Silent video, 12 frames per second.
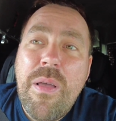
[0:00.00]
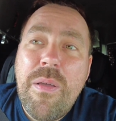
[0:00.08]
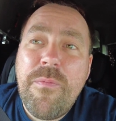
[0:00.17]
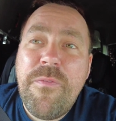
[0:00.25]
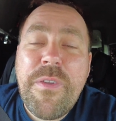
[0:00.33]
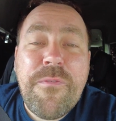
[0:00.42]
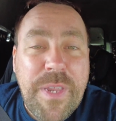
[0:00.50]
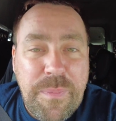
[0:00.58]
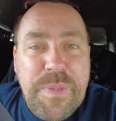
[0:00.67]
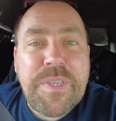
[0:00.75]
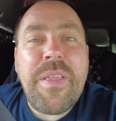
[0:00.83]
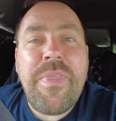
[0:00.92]

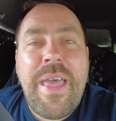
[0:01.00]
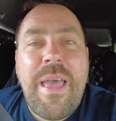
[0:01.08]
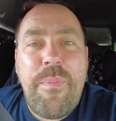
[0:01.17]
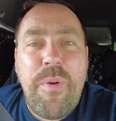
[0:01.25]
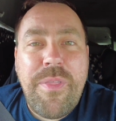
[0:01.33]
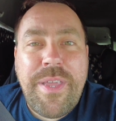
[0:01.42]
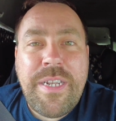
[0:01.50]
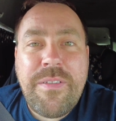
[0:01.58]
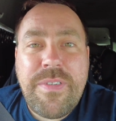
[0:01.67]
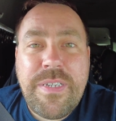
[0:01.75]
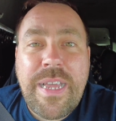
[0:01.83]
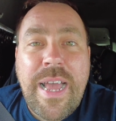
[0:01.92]
50% there by the end of
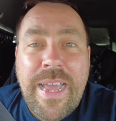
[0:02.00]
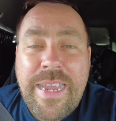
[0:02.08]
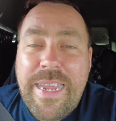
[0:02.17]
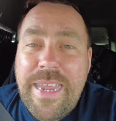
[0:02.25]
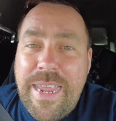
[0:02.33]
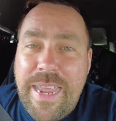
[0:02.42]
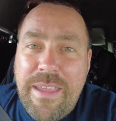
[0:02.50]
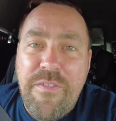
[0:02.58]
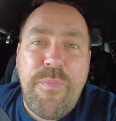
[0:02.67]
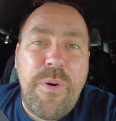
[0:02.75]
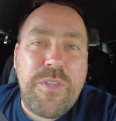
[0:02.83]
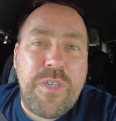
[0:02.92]
today, if
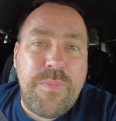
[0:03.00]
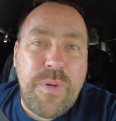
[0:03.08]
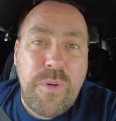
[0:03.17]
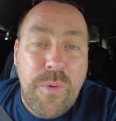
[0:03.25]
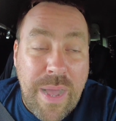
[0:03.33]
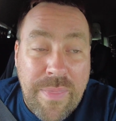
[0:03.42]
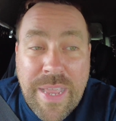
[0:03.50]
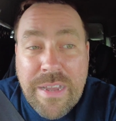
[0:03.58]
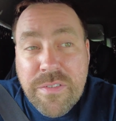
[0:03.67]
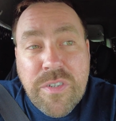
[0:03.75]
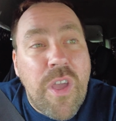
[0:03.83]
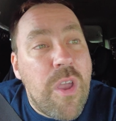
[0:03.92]
possible. And there
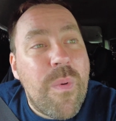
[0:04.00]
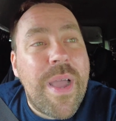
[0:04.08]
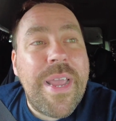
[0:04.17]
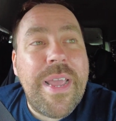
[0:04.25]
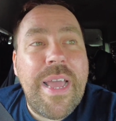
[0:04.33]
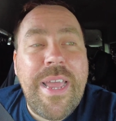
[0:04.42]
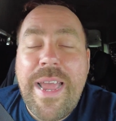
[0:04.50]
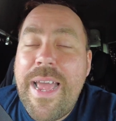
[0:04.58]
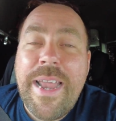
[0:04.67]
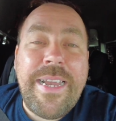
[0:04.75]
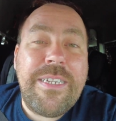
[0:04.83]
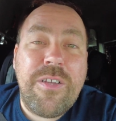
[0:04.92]
is no way at
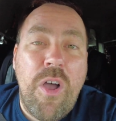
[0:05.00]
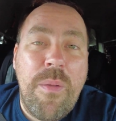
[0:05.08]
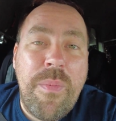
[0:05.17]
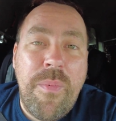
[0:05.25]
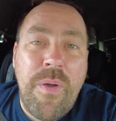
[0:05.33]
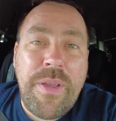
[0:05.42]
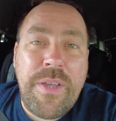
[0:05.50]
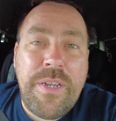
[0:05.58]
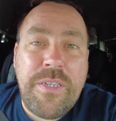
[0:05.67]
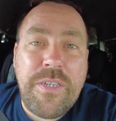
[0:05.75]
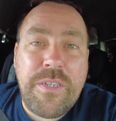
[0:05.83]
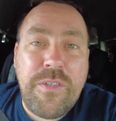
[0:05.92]
any time am I going to
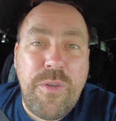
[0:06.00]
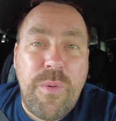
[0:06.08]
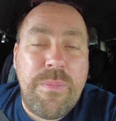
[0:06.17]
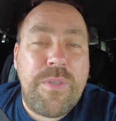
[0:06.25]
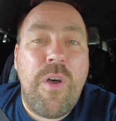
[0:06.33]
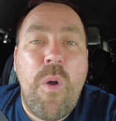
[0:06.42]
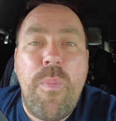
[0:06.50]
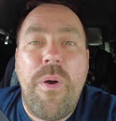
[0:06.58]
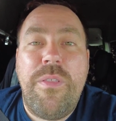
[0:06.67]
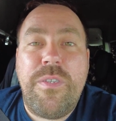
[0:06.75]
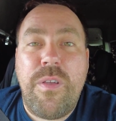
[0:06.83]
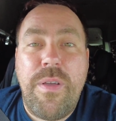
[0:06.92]
just do what I'm told by
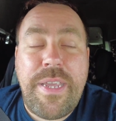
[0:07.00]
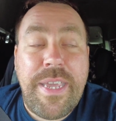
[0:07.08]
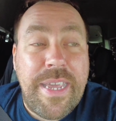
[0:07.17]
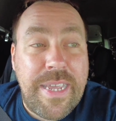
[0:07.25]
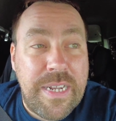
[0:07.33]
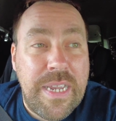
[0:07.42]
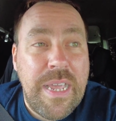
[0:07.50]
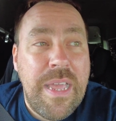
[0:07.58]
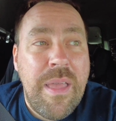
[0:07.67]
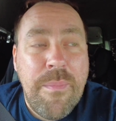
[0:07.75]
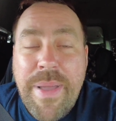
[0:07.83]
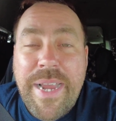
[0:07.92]
the Sidekick and
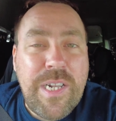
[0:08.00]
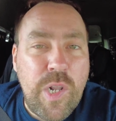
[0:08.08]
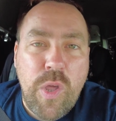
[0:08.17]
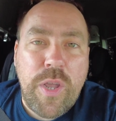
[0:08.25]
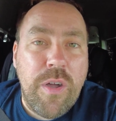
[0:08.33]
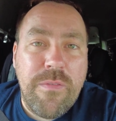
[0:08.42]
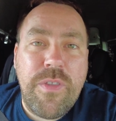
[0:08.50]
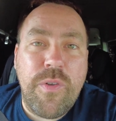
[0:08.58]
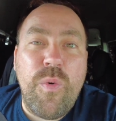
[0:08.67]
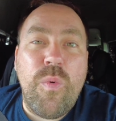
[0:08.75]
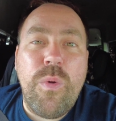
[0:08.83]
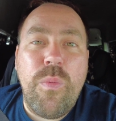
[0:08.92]
make it look like I've done
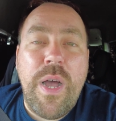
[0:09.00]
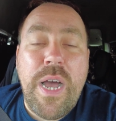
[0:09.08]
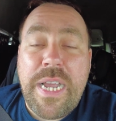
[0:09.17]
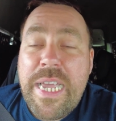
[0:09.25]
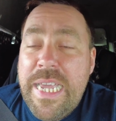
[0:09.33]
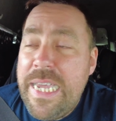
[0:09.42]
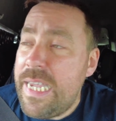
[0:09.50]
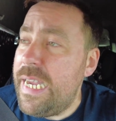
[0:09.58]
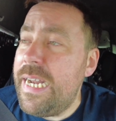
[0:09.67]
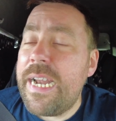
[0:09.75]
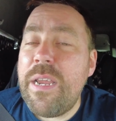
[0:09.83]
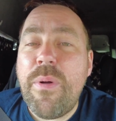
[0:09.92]
all the work
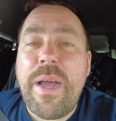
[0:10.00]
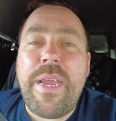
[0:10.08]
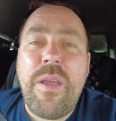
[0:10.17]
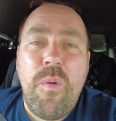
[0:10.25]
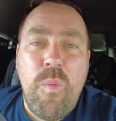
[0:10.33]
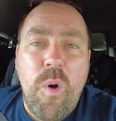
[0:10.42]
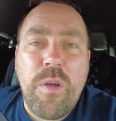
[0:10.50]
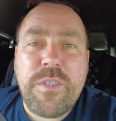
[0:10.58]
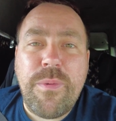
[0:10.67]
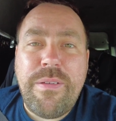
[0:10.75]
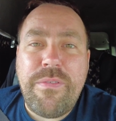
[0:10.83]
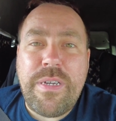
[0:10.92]
in any way
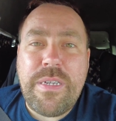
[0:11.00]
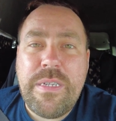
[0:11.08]
whatsoever.